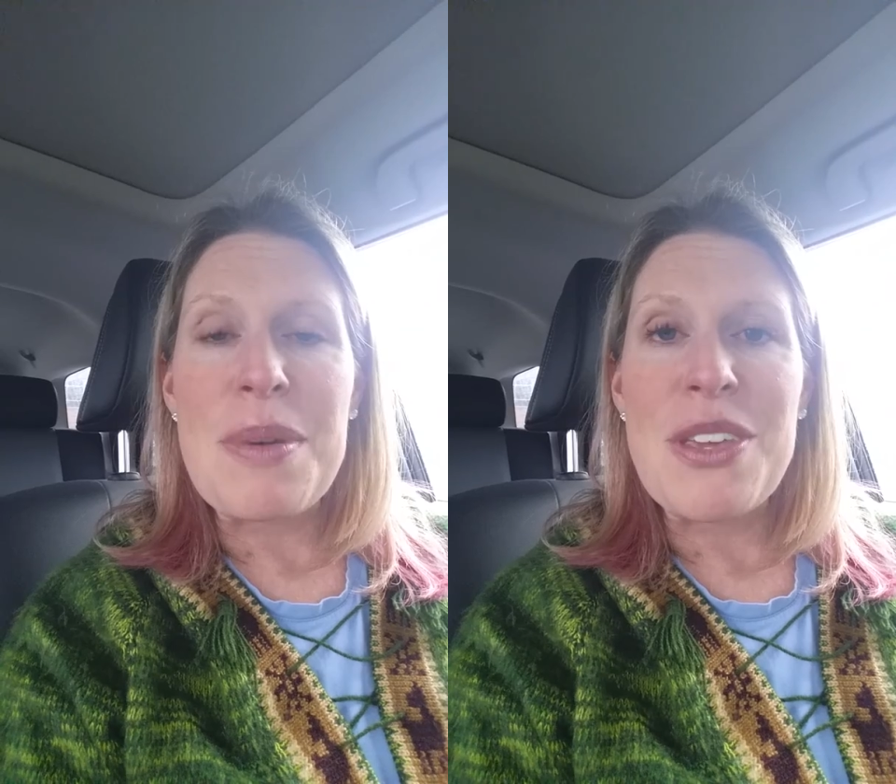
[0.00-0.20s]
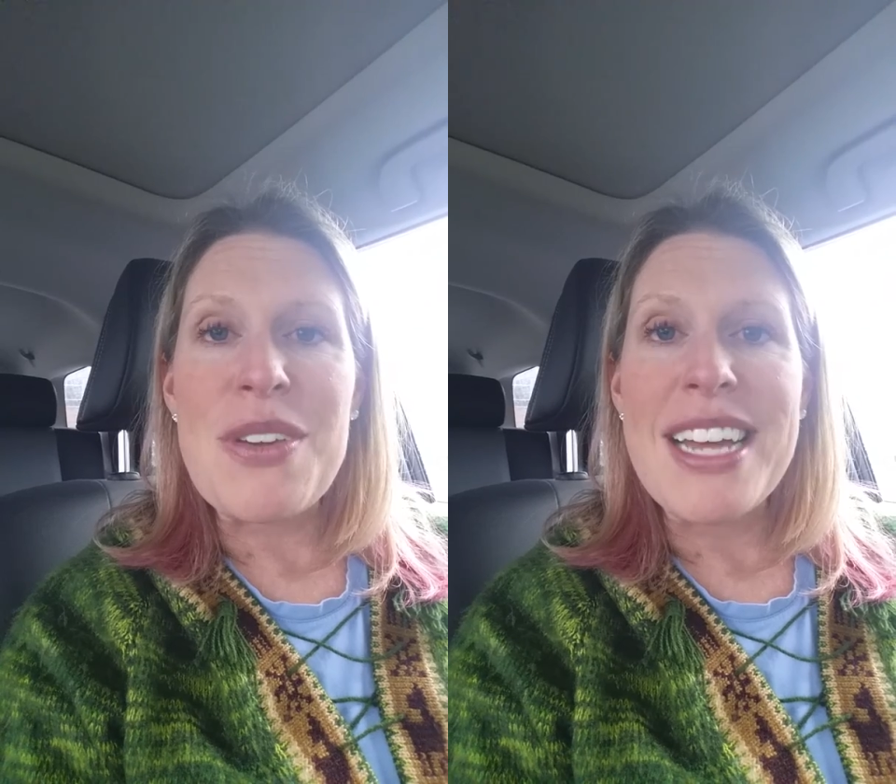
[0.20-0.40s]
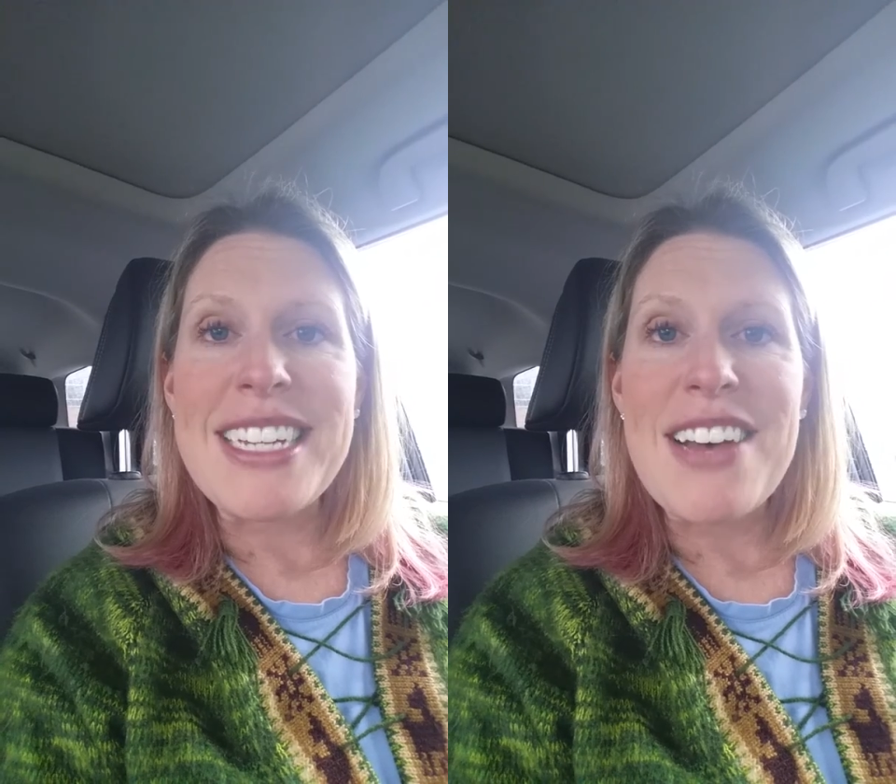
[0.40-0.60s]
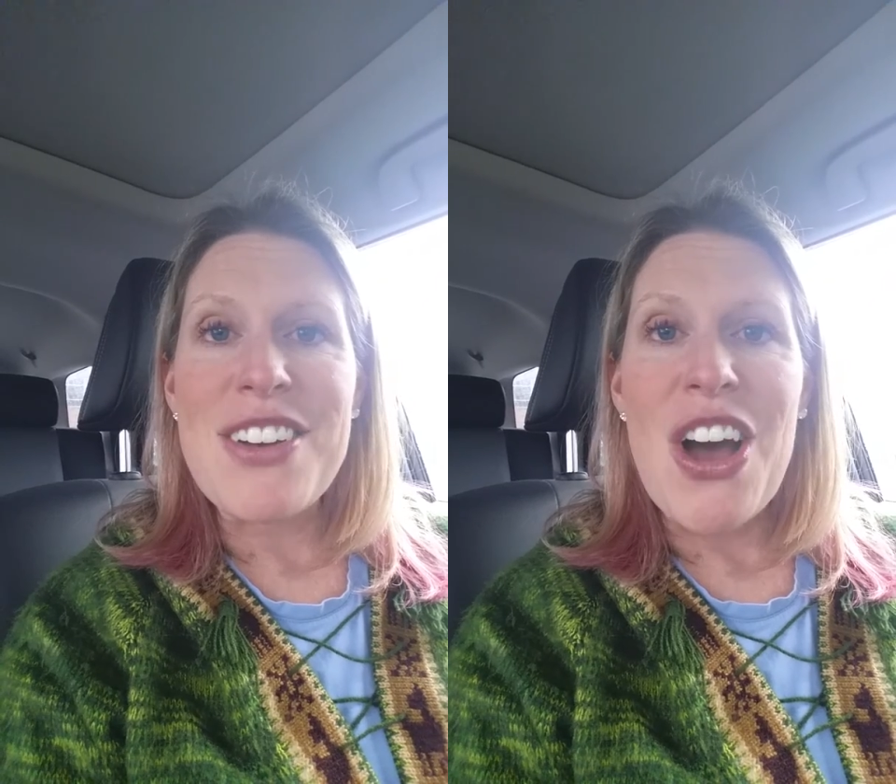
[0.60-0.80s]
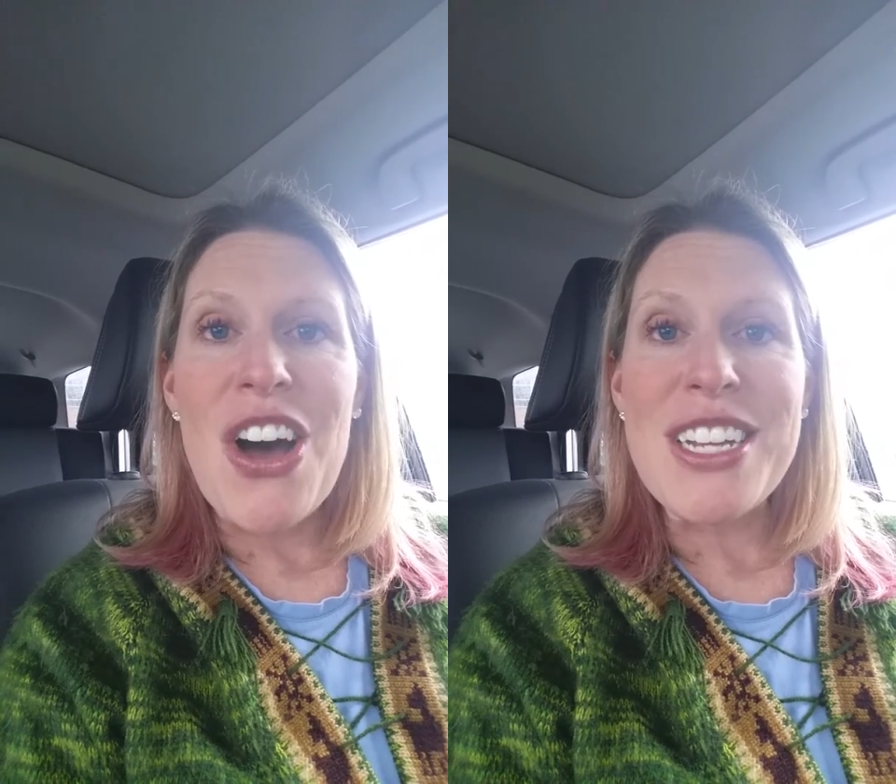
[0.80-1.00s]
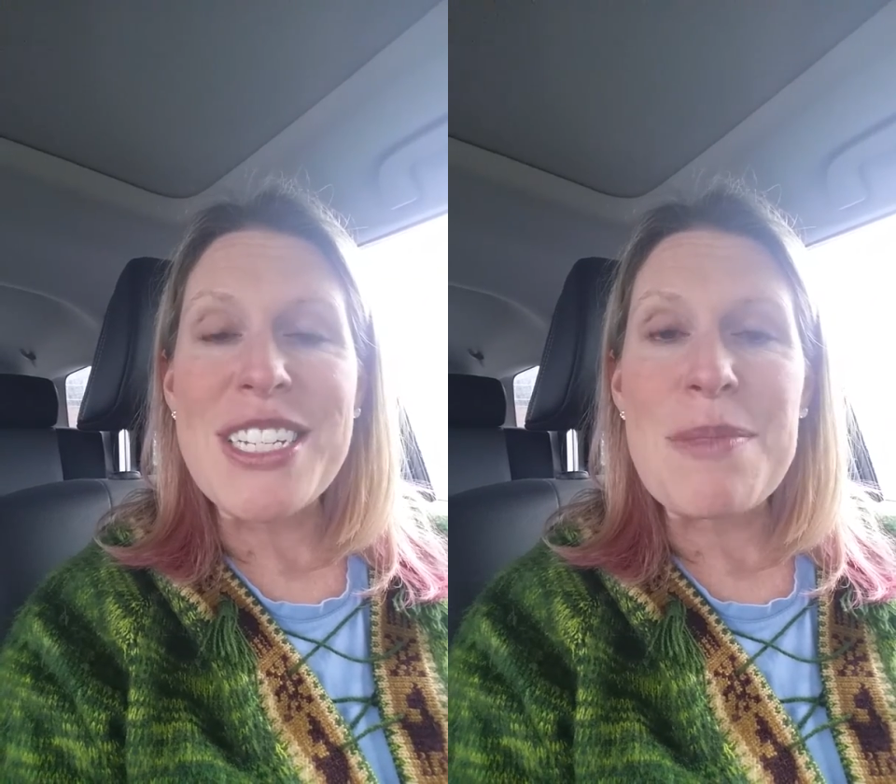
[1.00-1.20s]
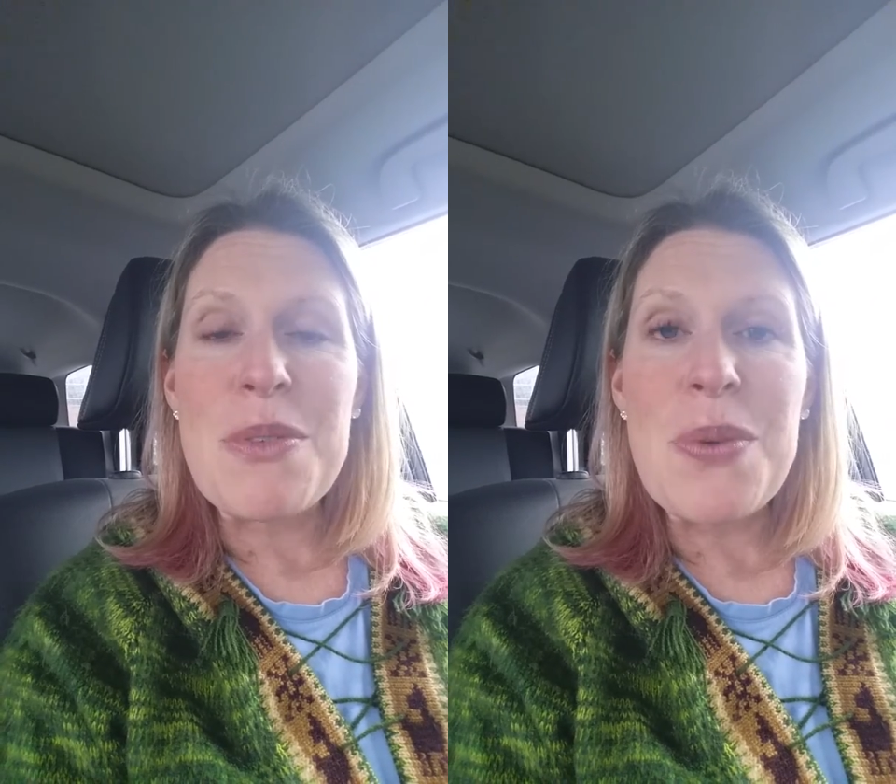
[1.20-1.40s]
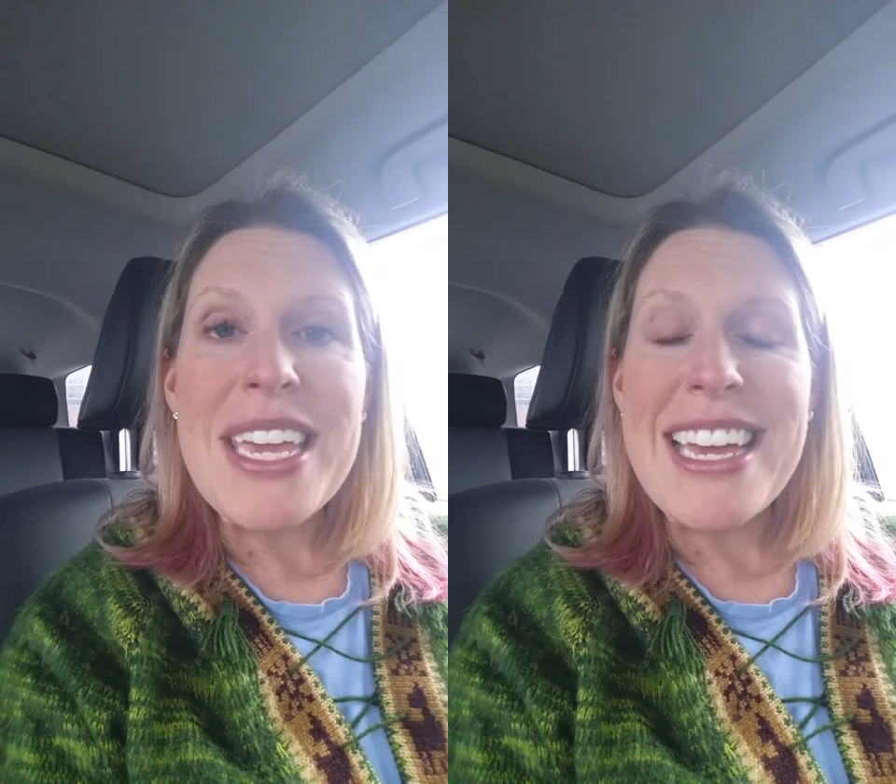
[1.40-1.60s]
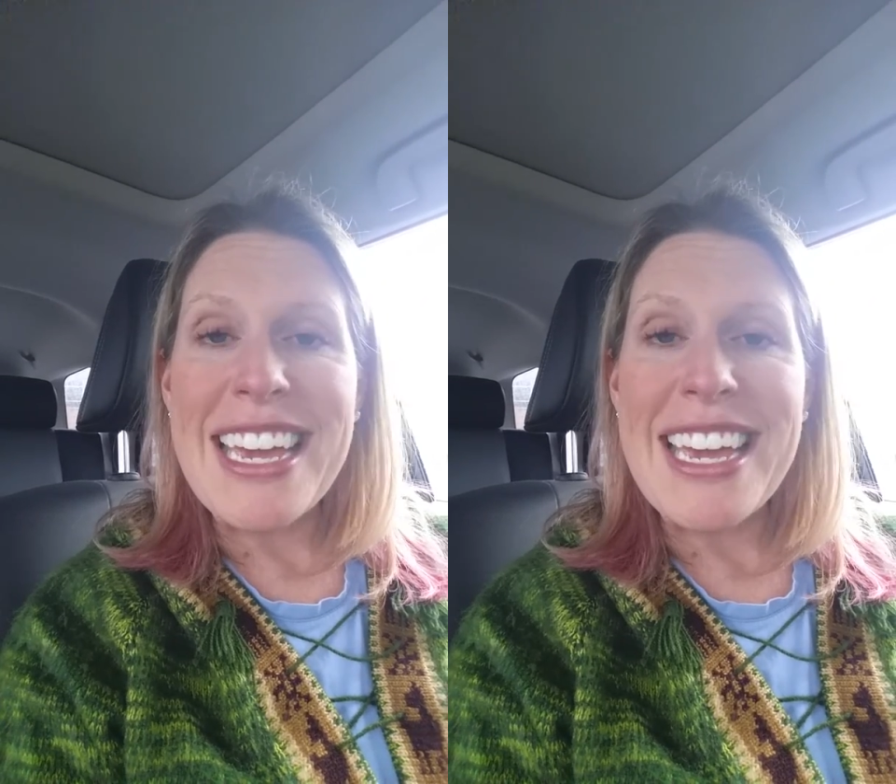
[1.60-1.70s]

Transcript: But you guys have an awesome week.